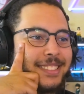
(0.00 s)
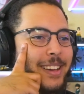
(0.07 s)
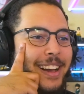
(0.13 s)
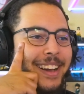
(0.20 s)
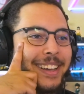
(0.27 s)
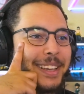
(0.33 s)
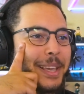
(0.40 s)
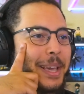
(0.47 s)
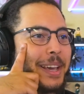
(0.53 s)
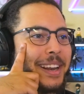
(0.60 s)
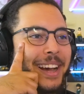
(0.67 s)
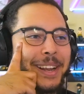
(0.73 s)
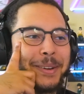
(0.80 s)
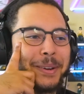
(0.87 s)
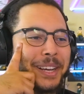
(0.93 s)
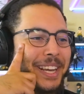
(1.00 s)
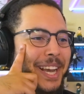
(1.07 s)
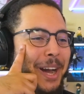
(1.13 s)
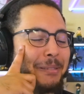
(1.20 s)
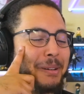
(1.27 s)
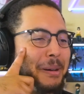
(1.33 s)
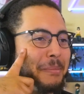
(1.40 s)
Again, I don't get
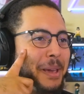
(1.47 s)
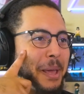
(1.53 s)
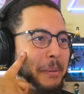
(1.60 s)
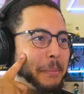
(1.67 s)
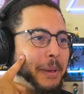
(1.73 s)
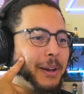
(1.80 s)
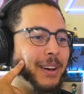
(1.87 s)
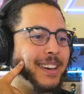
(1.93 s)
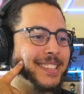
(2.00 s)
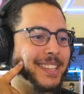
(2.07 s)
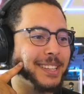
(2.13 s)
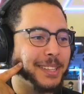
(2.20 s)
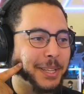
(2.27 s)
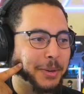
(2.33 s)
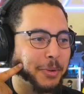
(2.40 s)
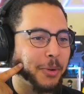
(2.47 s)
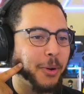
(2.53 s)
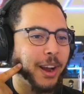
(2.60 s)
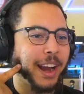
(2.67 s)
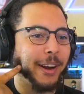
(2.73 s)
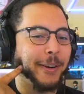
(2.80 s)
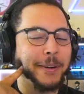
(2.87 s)
how my man Bell has a literal
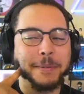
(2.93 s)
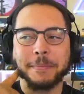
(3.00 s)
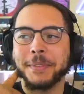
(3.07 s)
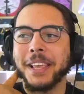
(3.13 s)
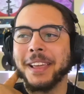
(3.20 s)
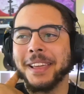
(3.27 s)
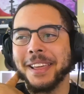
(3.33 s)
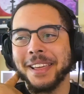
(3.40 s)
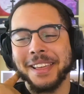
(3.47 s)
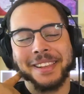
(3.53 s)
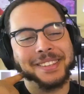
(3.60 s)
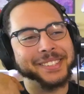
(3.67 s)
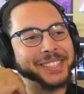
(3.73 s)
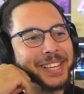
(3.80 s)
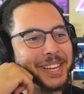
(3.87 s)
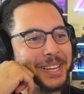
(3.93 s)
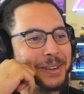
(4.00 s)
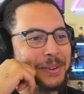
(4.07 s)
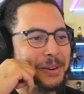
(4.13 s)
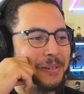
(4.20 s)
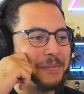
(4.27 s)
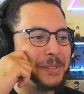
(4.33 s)
harem and is getting
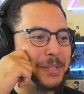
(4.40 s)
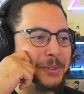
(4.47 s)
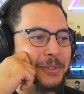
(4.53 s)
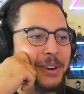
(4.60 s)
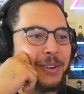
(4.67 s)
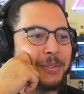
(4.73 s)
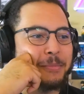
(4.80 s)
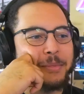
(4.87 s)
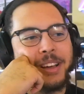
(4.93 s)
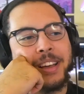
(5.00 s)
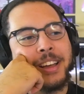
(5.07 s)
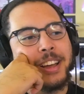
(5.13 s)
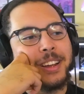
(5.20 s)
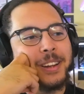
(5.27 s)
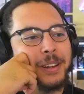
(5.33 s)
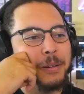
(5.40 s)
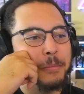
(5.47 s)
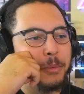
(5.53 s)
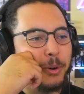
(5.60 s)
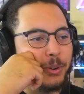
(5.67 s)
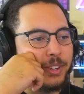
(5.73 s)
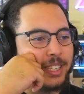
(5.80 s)
nervous around
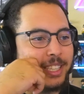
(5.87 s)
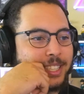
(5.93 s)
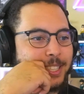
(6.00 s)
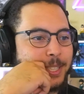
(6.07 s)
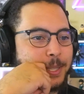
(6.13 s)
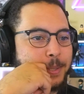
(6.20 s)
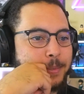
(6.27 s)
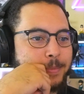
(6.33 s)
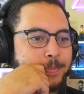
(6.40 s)
Marie, you know?